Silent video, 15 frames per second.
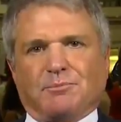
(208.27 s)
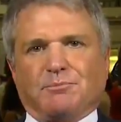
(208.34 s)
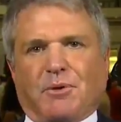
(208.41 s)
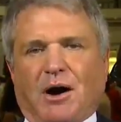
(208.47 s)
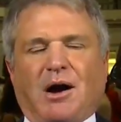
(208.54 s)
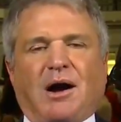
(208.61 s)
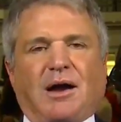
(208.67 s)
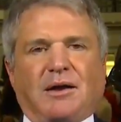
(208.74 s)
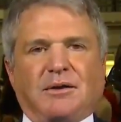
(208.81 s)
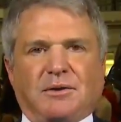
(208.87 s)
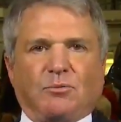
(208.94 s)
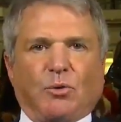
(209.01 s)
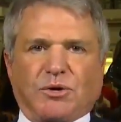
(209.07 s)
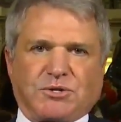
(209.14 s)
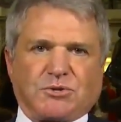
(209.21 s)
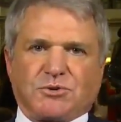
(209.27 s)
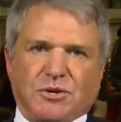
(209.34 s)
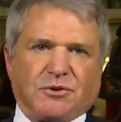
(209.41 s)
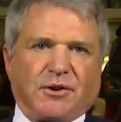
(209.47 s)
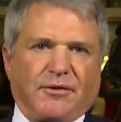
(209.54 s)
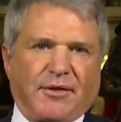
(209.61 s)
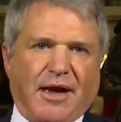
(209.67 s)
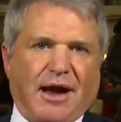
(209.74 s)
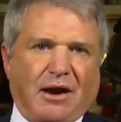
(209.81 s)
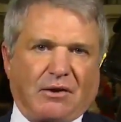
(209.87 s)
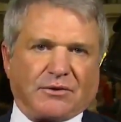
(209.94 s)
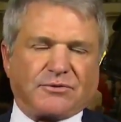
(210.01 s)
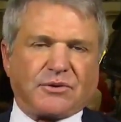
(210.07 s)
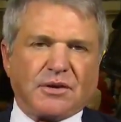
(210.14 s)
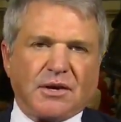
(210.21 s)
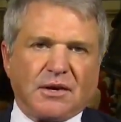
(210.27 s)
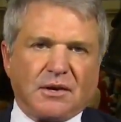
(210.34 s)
behind what you're doing in the House.